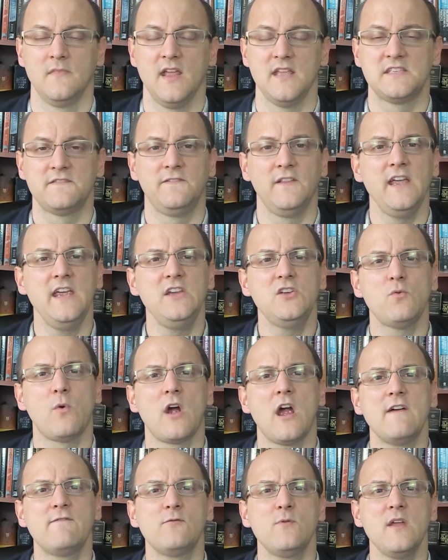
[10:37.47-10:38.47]
it's fleeing to
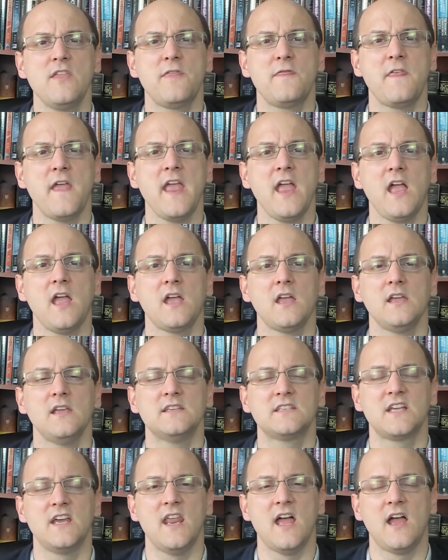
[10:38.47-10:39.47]
wherever we think
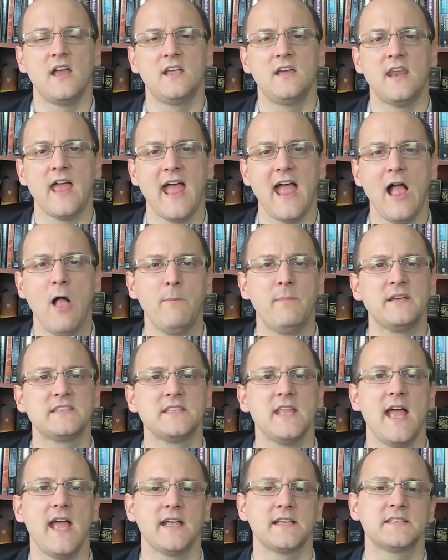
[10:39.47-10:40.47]
is gonna gonna help
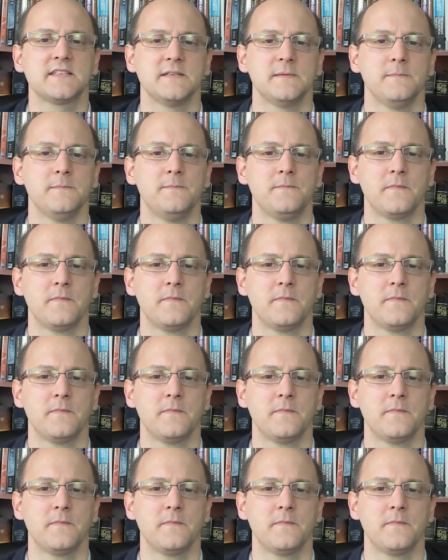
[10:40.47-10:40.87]
us next